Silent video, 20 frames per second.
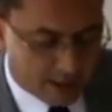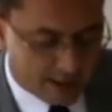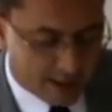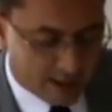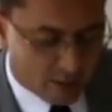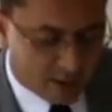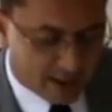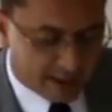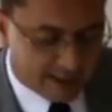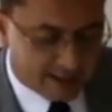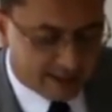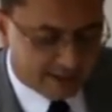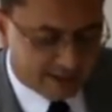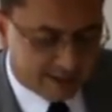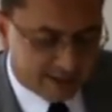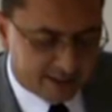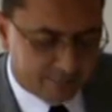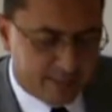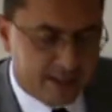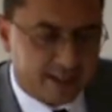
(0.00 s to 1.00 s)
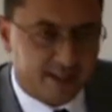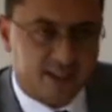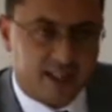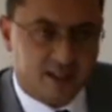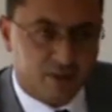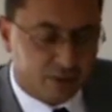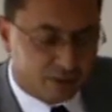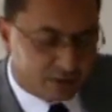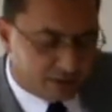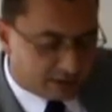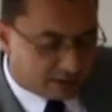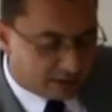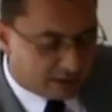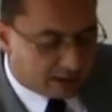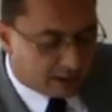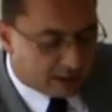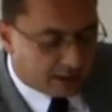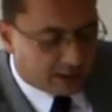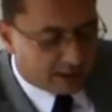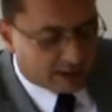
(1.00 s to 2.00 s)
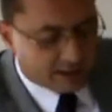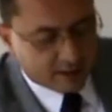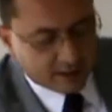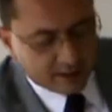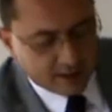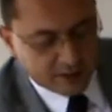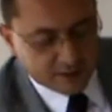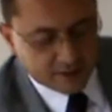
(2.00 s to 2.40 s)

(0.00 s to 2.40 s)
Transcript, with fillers: Now, against this background, uh,